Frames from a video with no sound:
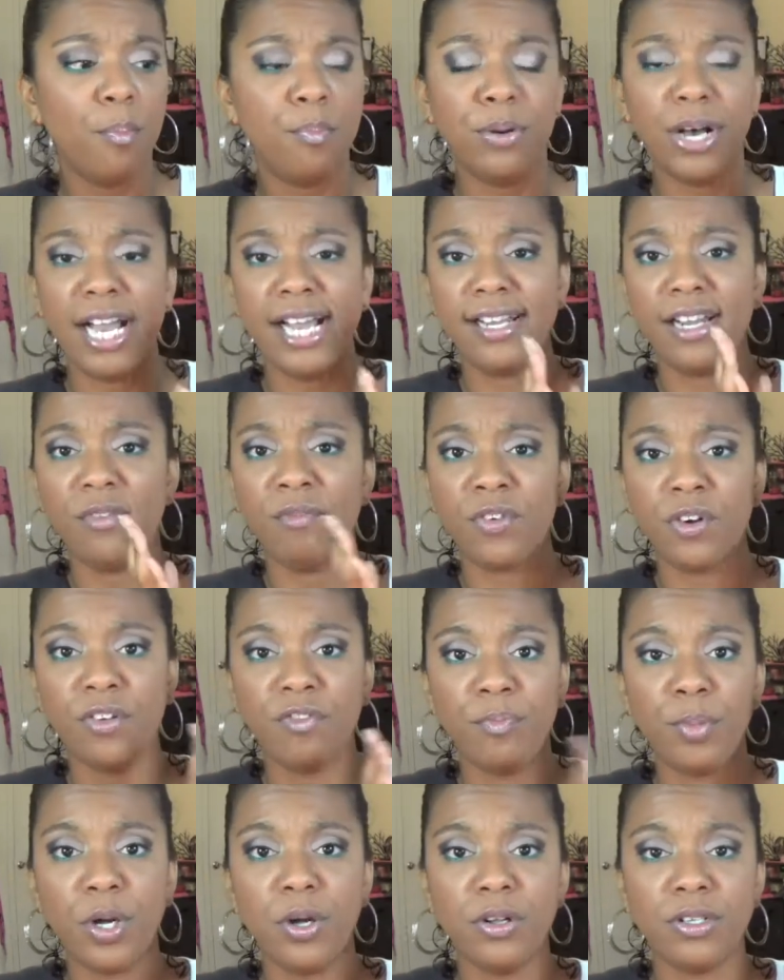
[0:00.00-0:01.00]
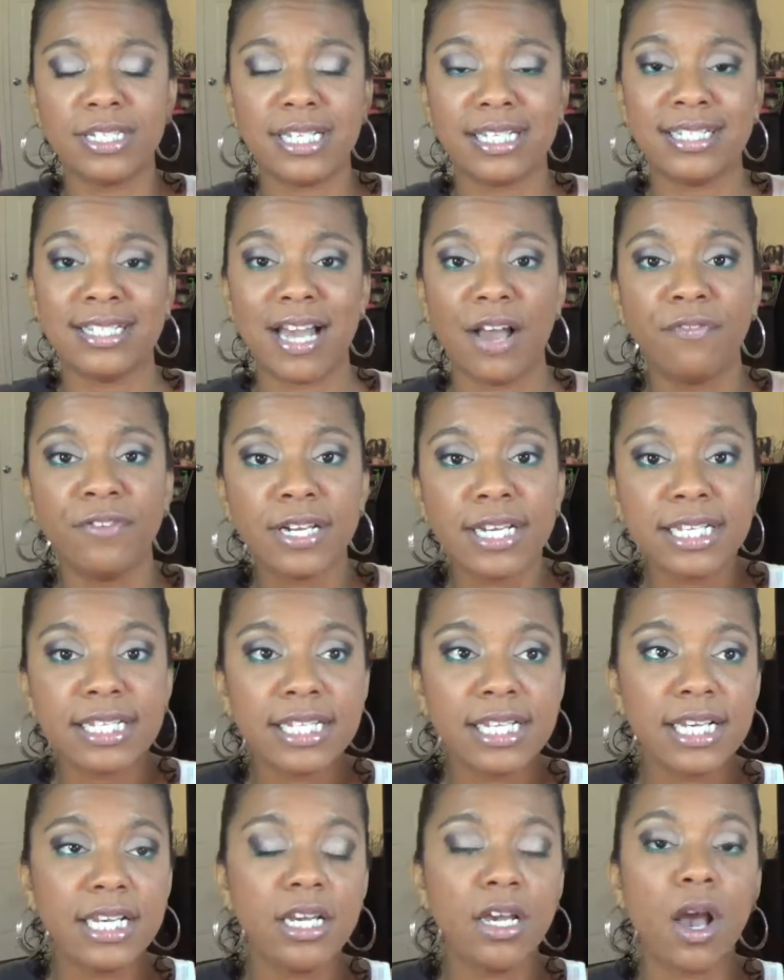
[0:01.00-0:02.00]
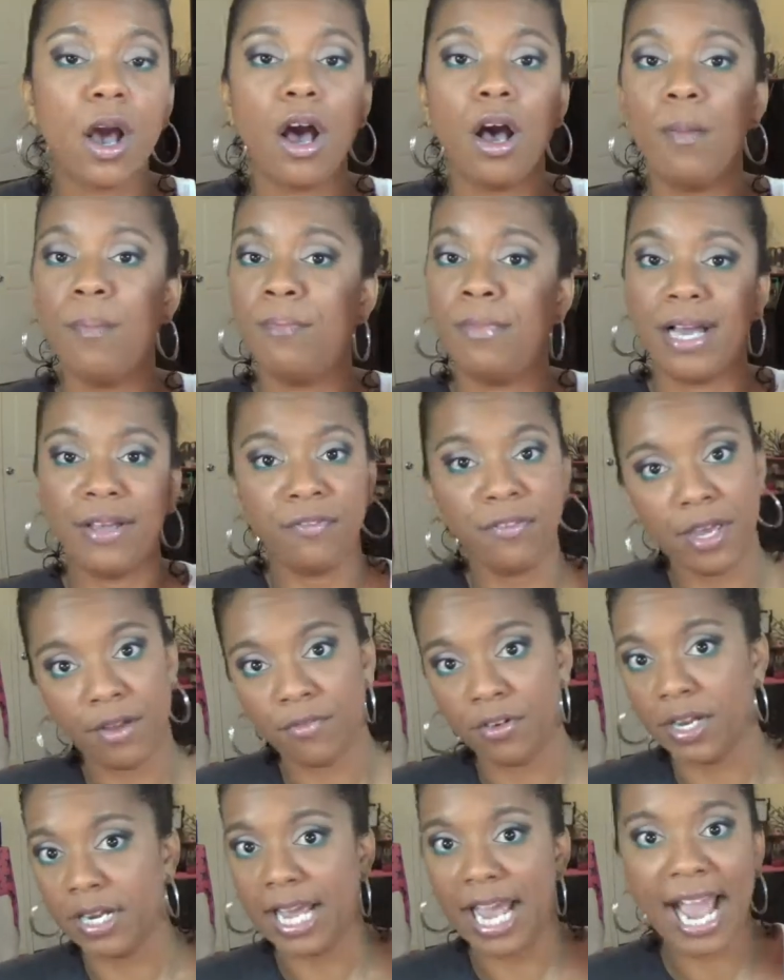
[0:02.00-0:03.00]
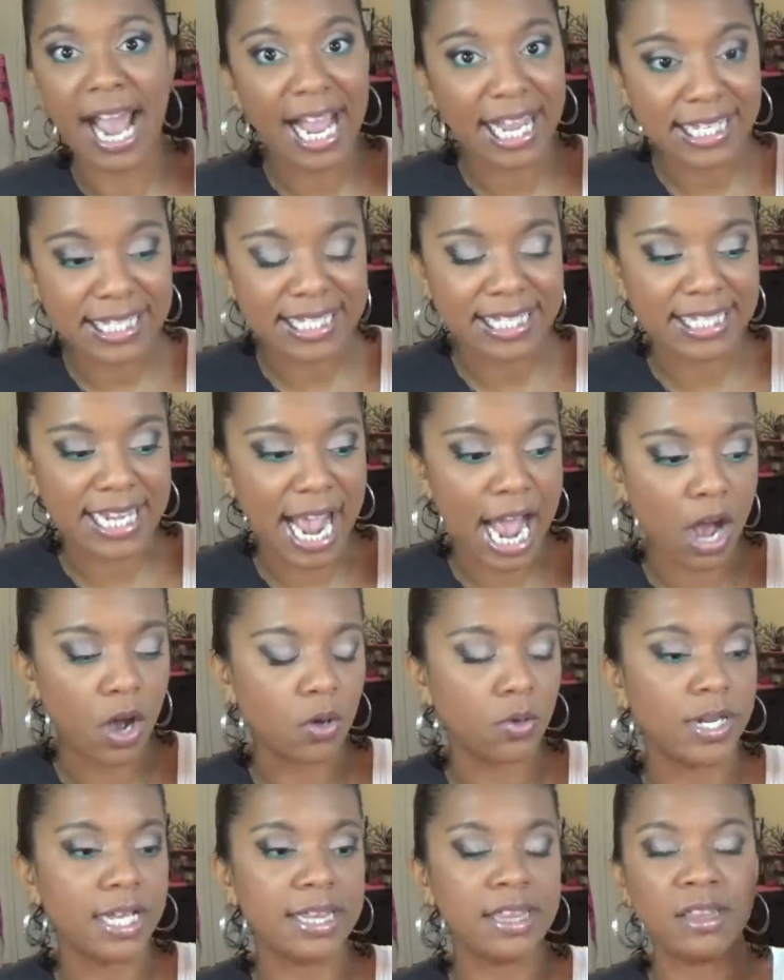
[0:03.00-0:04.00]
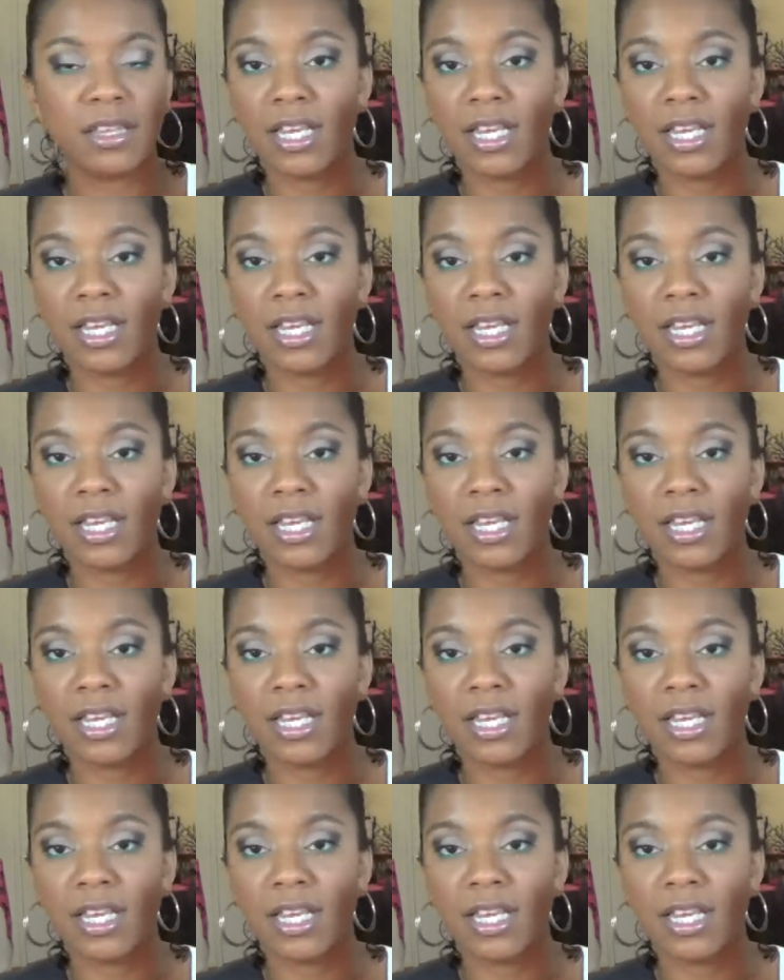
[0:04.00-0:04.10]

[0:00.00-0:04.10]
But Verve Bold, definitely my favorite, hands down.